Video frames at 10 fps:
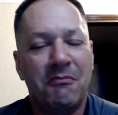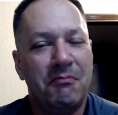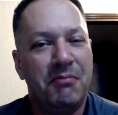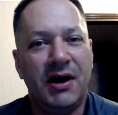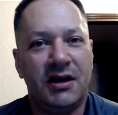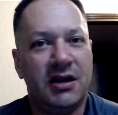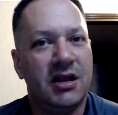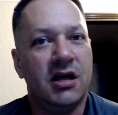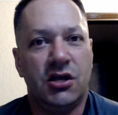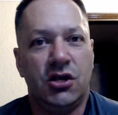But,
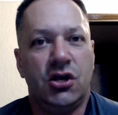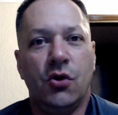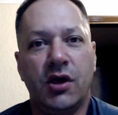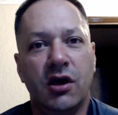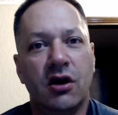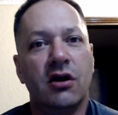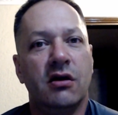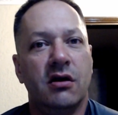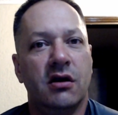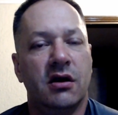you know,
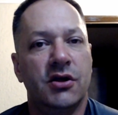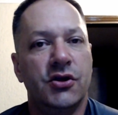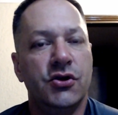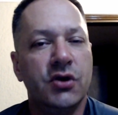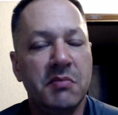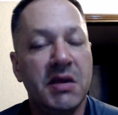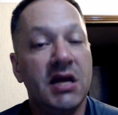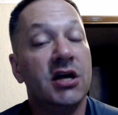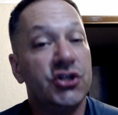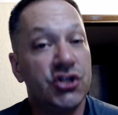here you can
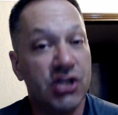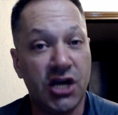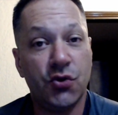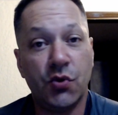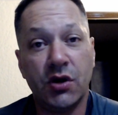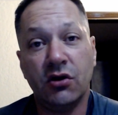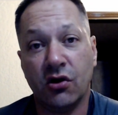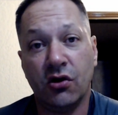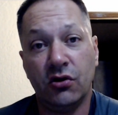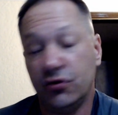meet a genuine
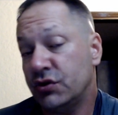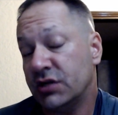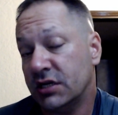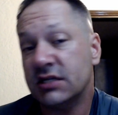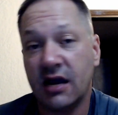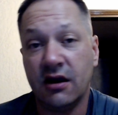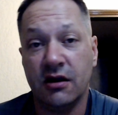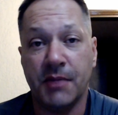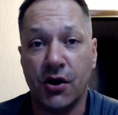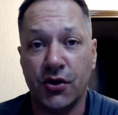girl who does care
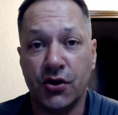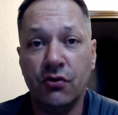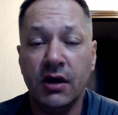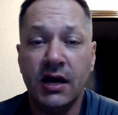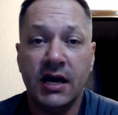about you,